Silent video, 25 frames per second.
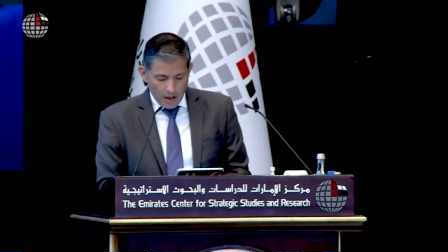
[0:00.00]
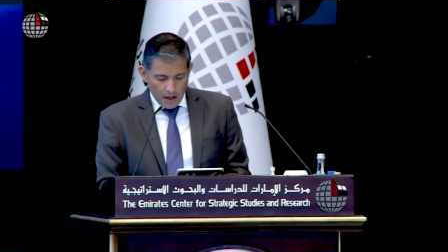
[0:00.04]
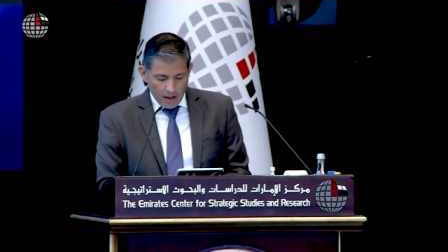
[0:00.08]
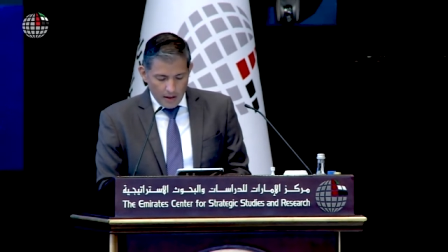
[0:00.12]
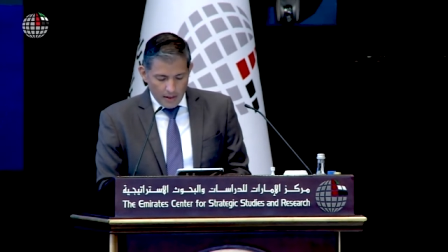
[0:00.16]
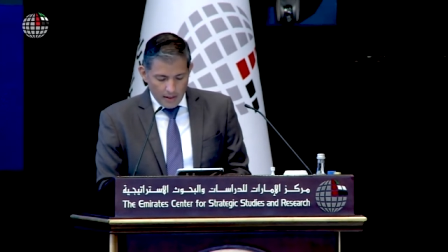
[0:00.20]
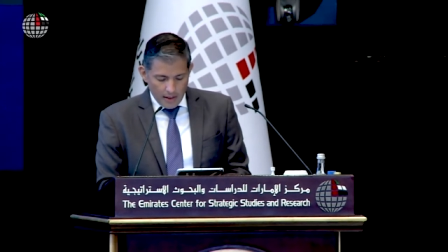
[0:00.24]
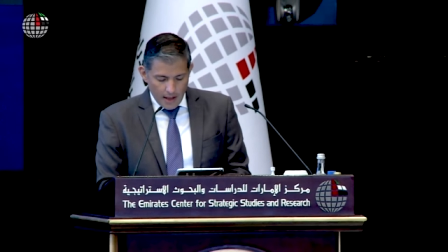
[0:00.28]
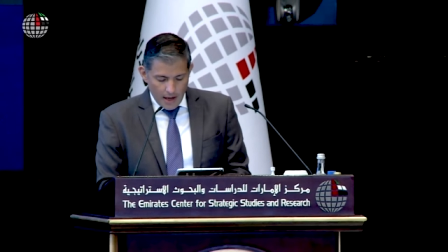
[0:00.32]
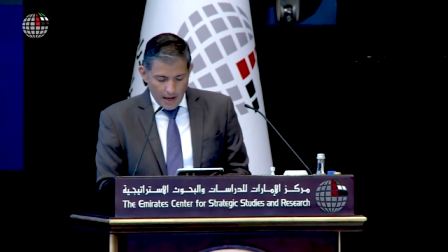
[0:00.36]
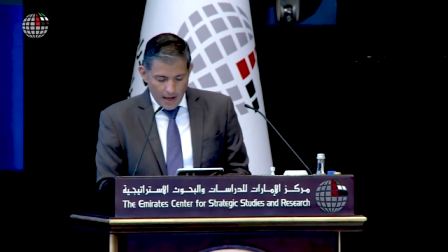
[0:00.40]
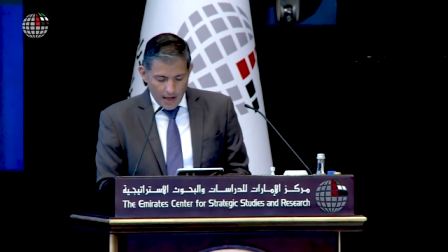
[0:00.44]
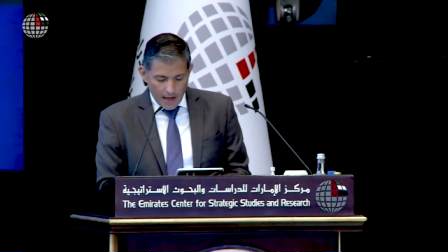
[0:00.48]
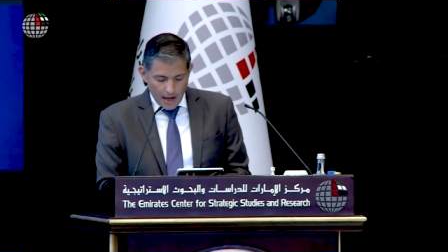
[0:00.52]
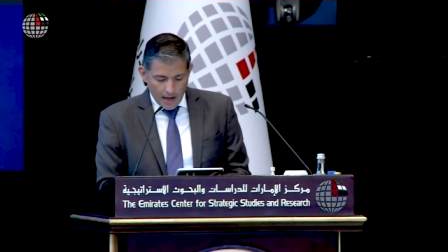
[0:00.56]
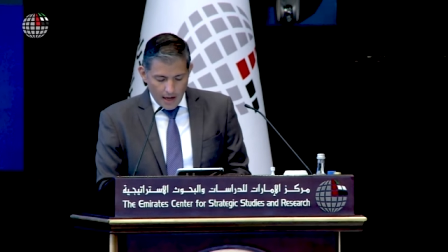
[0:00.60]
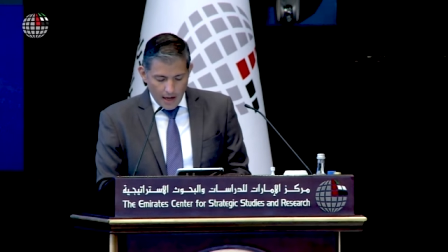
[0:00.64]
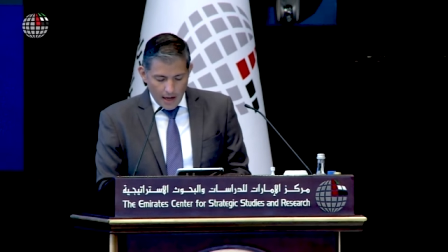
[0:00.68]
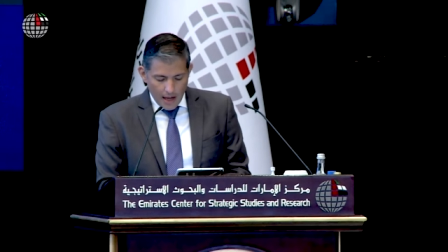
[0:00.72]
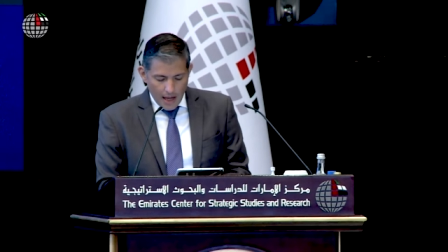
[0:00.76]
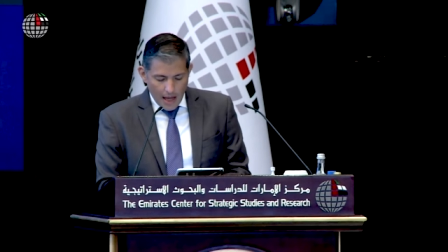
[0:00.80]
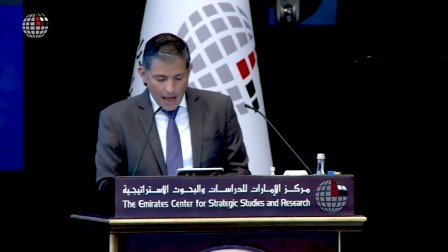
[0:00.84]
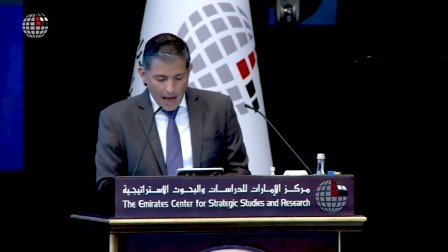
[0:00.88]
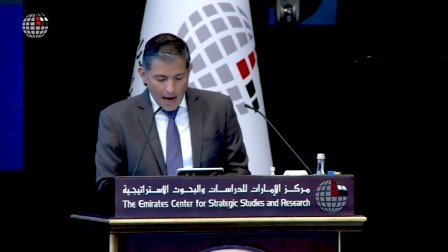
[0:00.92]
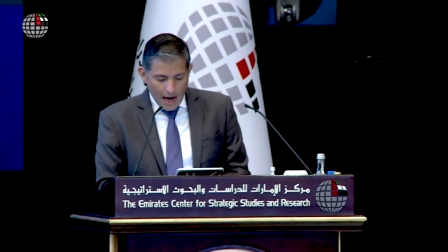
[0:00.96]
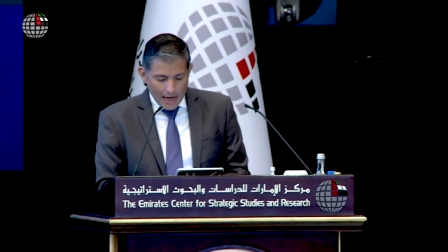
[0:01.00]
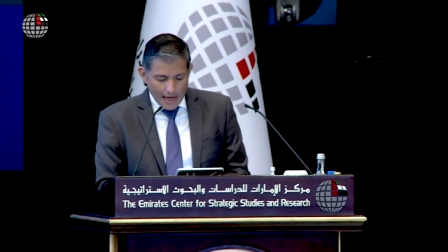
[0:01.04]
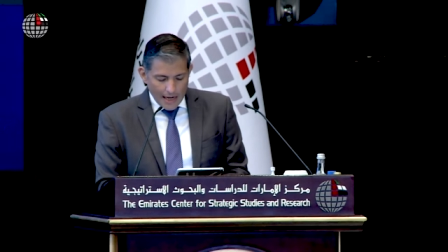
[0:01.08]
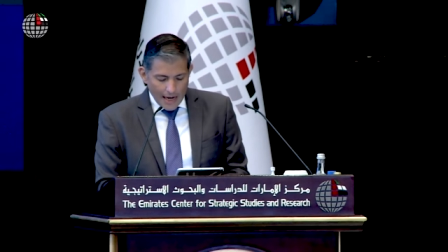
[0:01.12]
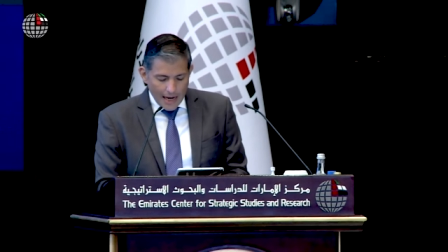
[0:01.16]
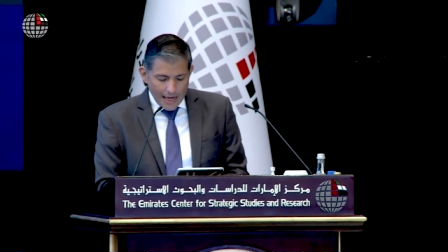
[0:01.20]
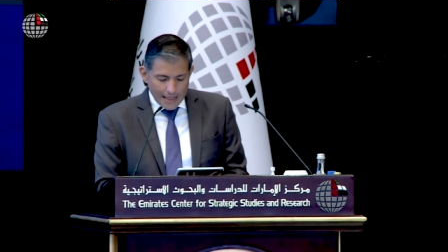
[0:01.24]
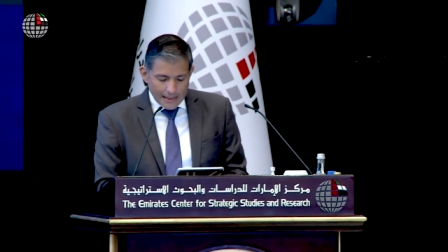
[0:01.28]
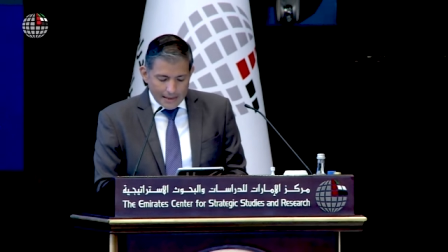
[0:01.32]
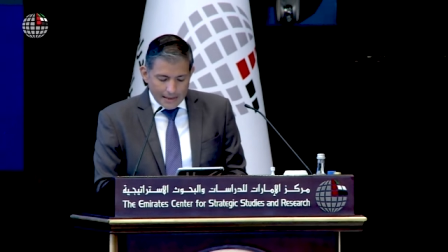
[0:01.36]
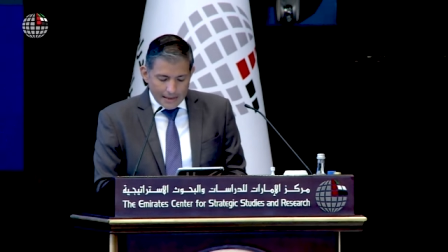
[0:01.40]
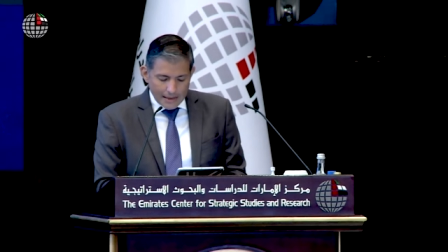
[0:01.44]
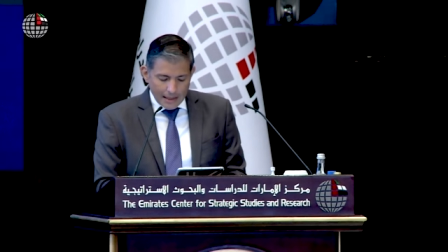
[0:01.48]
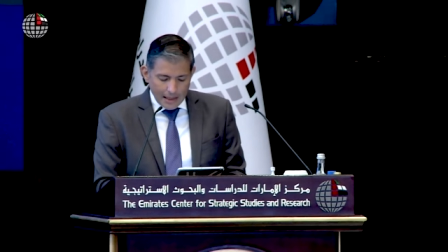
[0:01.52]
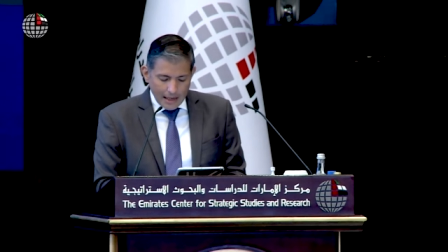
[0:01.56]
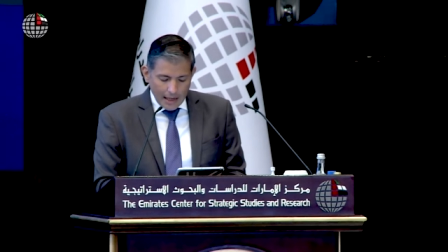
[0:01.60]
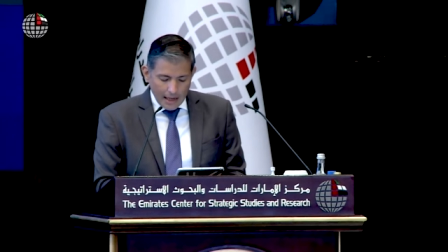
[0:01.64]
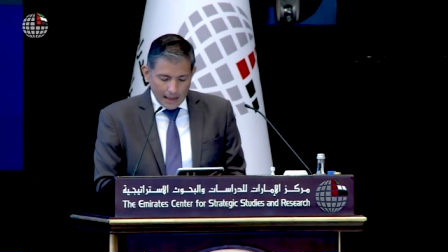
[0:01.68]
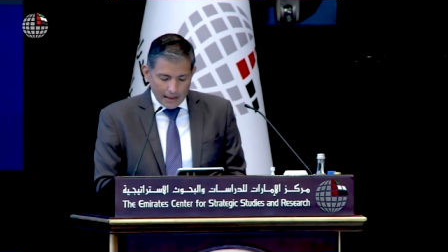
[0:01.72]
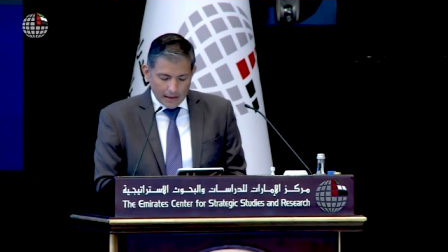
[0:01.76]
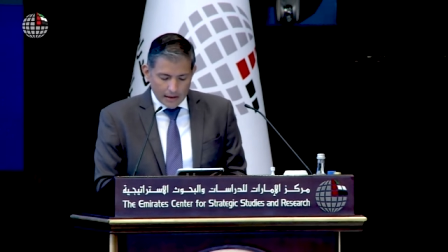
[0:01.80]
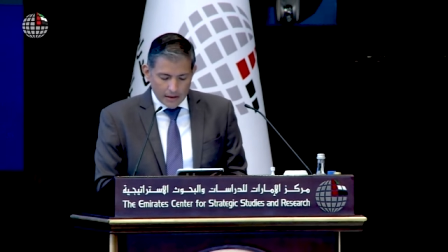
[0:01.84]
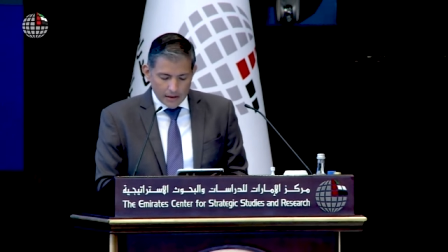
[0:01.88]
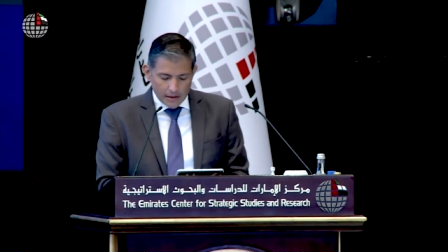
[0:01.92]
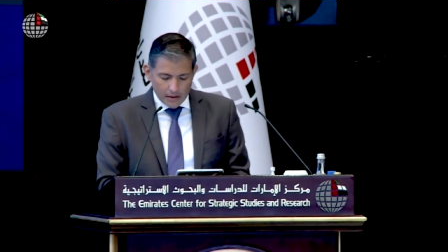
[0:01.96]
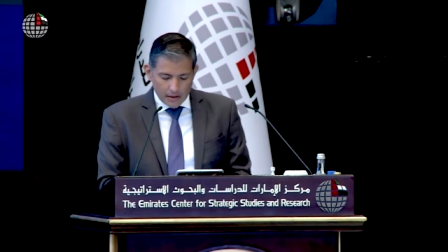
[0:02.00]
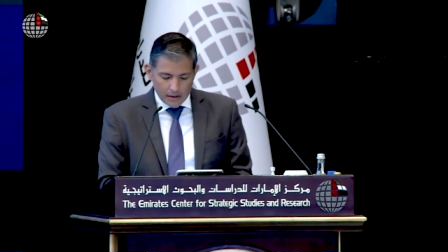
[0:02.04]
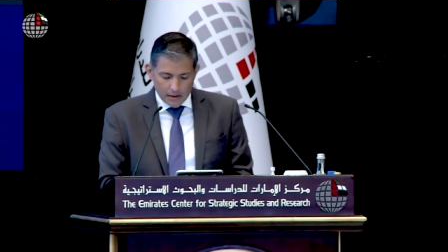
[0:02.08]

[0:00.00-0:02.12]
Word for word: data and has led,